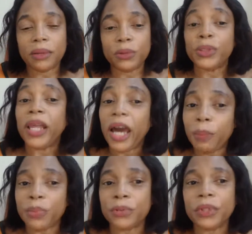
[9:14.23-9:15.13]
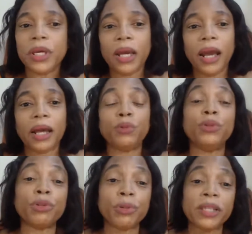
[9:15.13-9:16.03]
will happen and
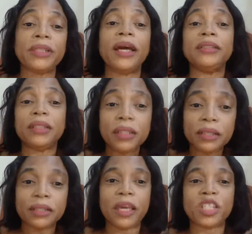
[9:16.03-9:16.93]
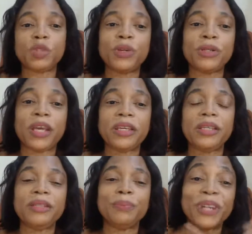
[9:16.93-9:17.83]
will create that
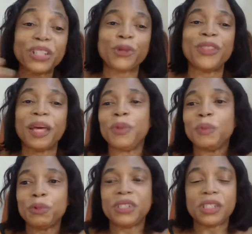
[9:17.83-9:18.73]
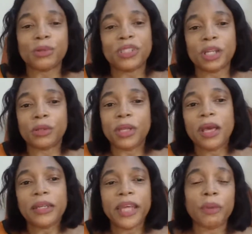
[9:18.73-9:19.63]
impression that people with sickle cell
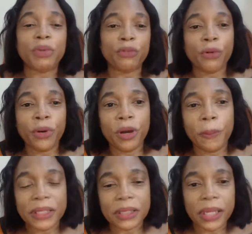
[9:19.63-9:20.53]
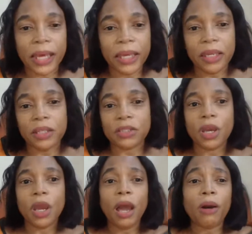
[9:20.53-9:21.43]
die before a particular age.
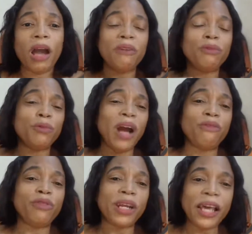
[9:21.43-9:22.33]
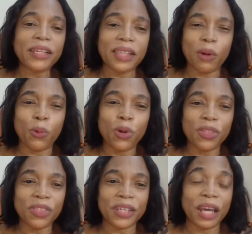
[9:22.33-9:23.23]
I've realized that
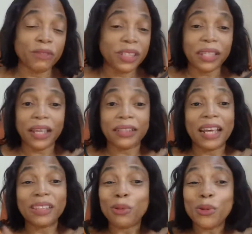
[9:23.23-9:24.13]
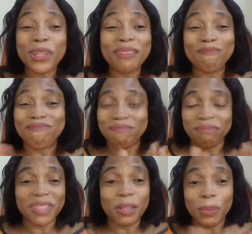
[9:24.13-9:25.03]
one thing I've said that there are only
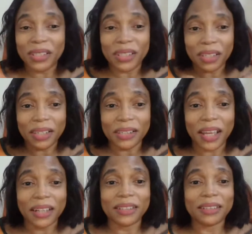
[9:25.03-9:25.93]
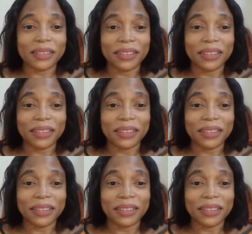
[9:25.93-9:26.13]
three basic things that